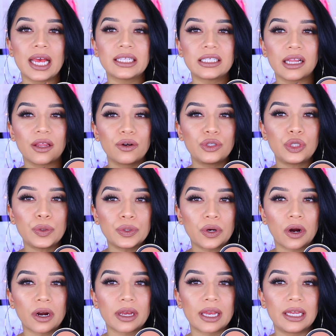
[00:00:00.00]
It's a little too
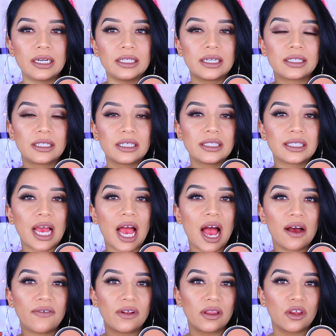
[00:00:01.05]
dark, and it does
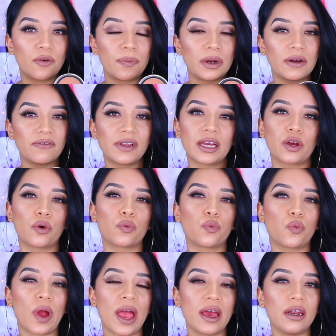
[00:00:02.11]
have a little bit of like
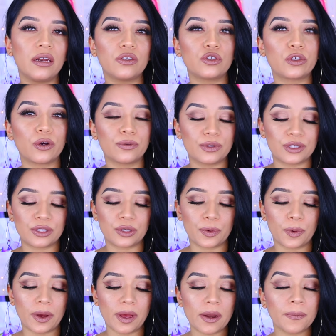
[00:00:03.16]
red tones
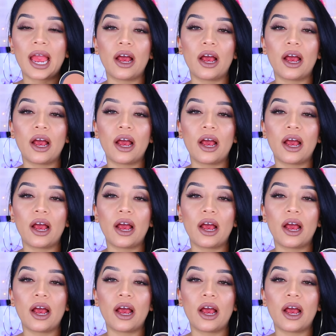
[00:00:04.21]
to it.